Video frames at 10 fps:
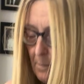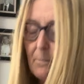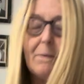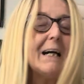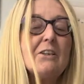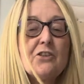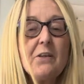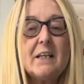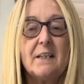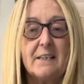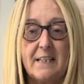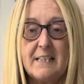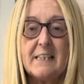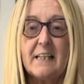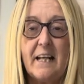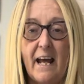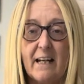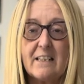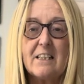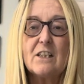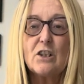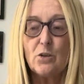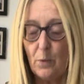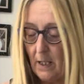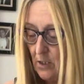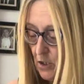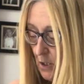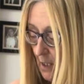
Battery disconnect switch.